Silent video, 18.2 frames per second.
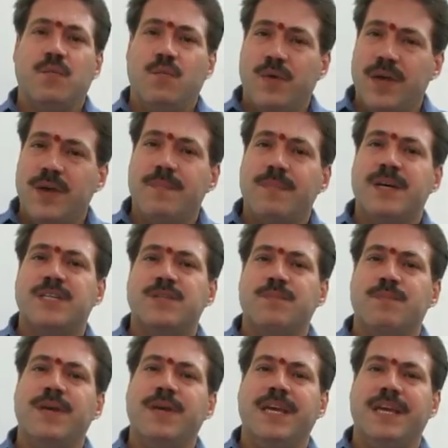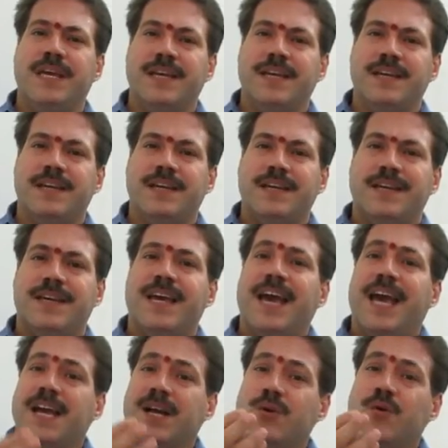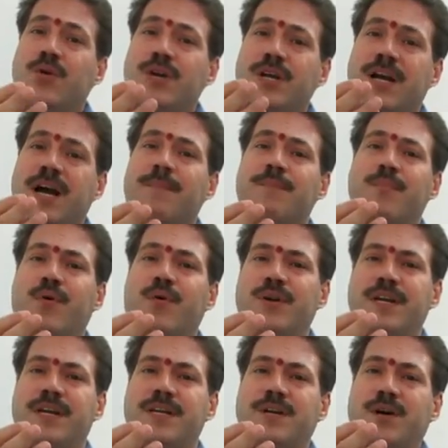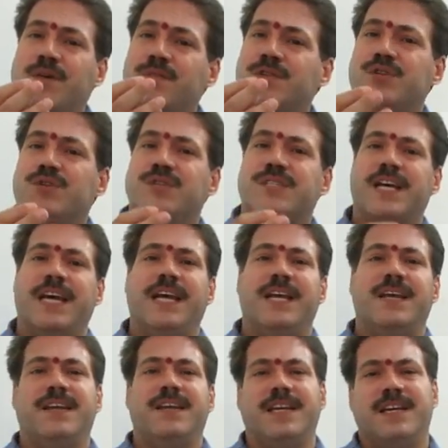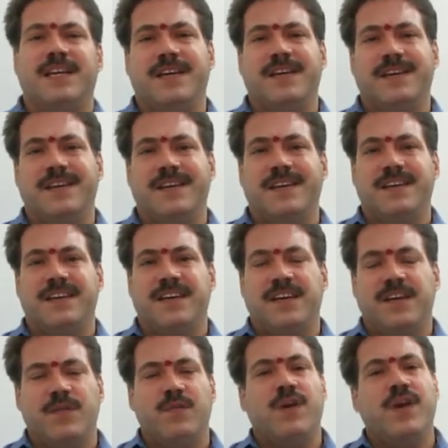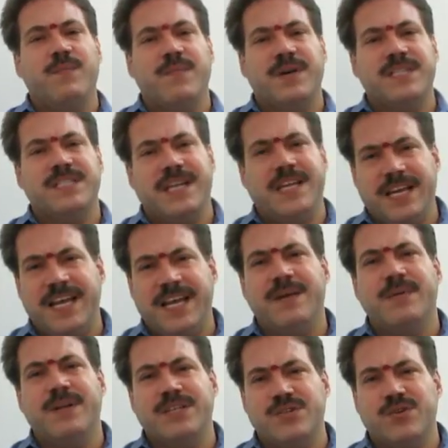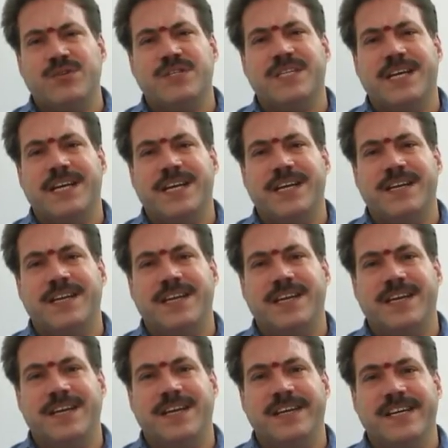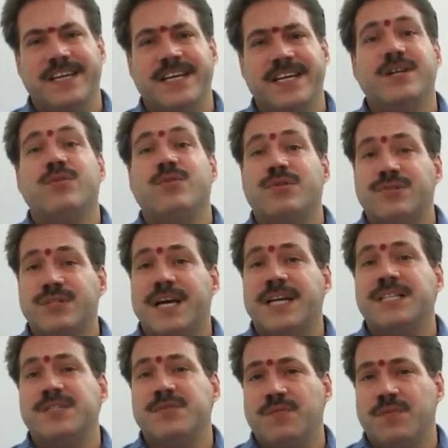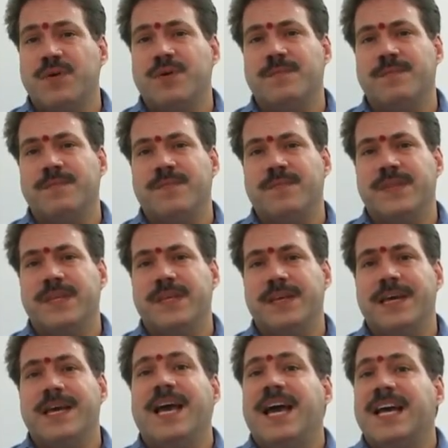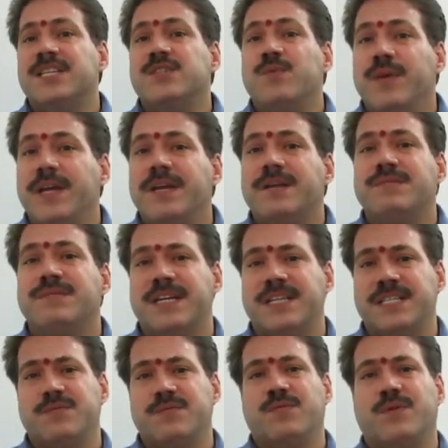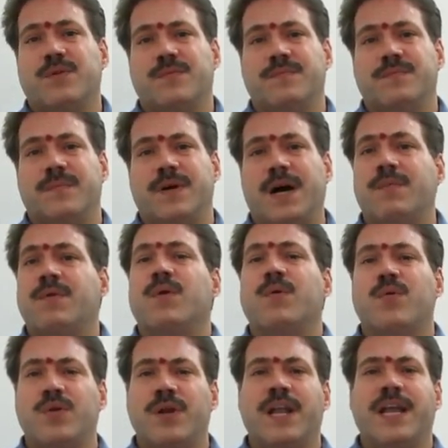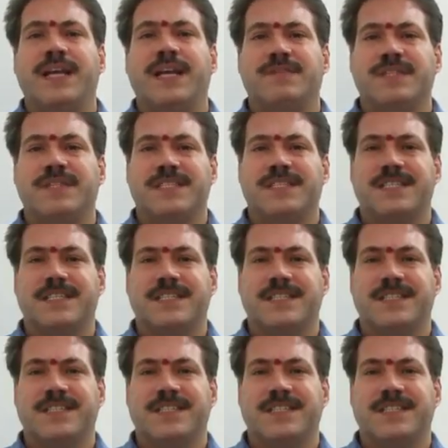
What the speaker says: We must be a good component of society. We must enable society to transform as we transform our own lives.